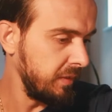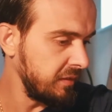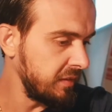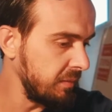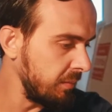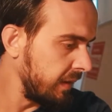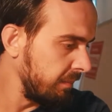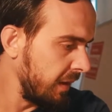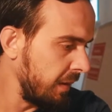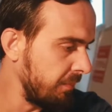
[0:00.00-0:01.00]
seem a bit
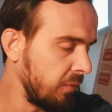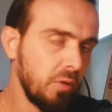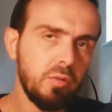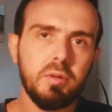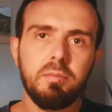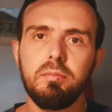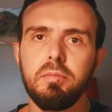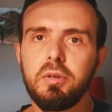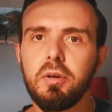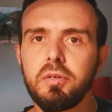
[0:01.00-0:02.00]
awkward,
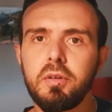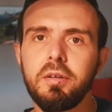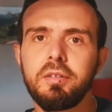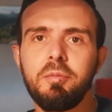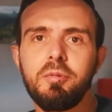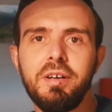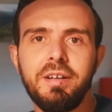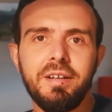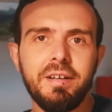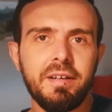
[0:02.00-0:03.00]
but you got to start somewhere,
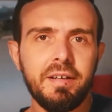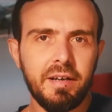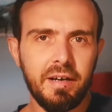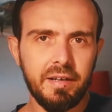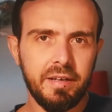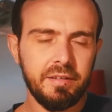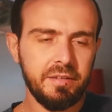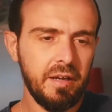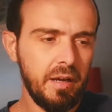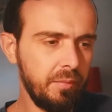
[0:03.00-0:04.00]
I guess.
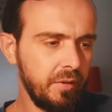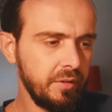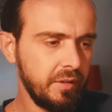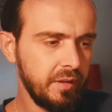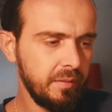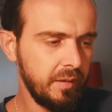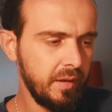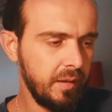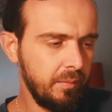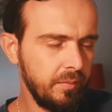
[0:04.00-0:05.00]
On there,
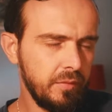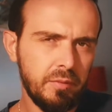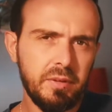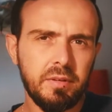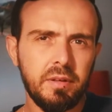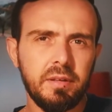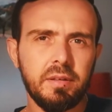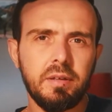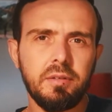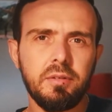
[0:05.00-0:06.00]
the reason I
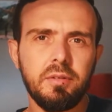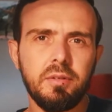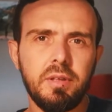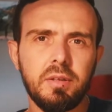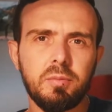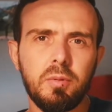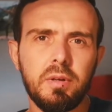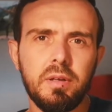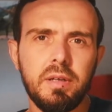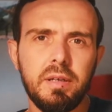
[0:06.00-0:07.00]
decided to do this
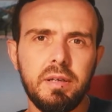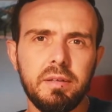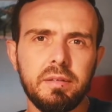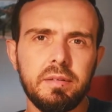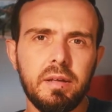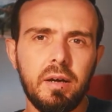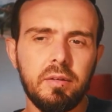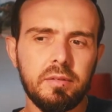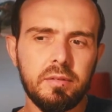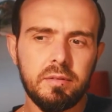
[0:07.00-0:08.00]
one is I
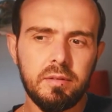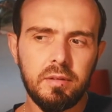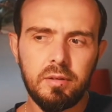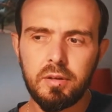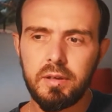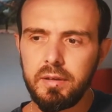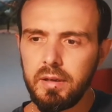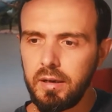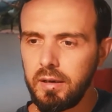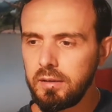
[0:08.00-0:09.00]
was looking
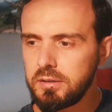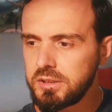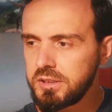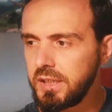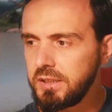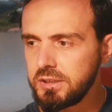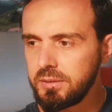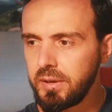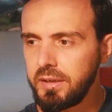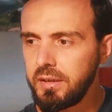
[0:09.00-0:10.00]
at changing
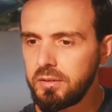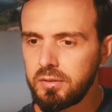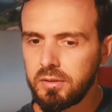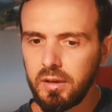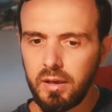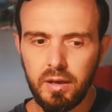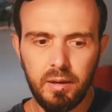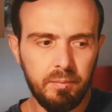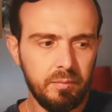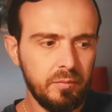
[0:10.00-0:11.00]
my desk.
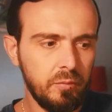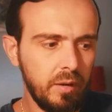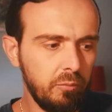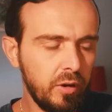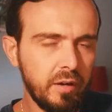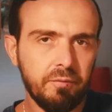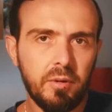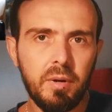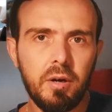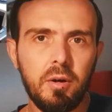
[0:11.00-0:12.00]
I'm working
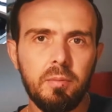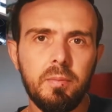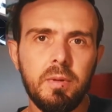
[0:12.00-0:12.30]
from at home,